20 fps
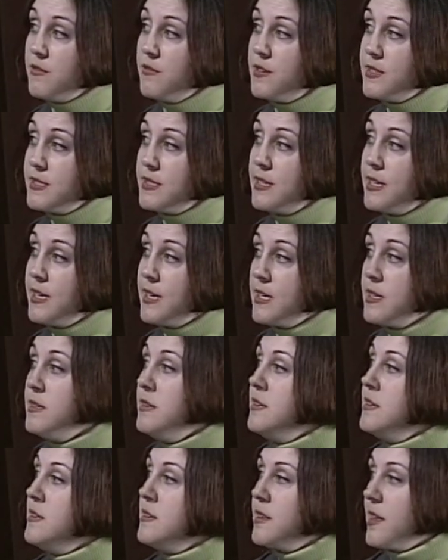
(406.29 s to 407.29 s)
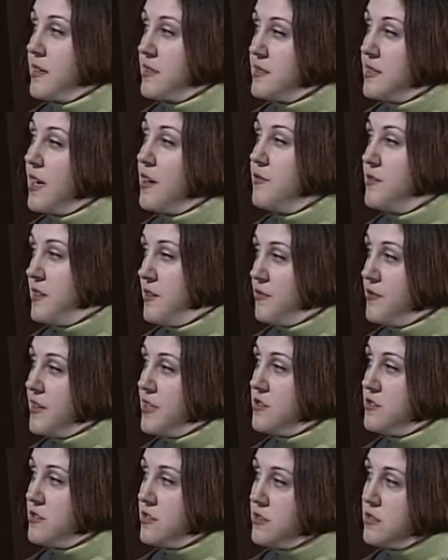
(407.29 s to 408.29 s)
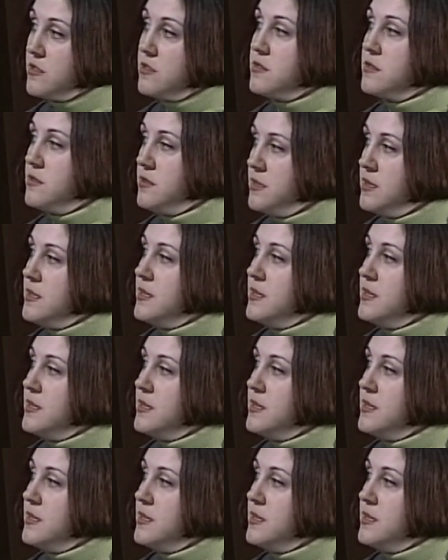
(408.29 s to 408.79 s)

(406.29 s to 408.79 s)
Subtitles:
visiting, like safety features.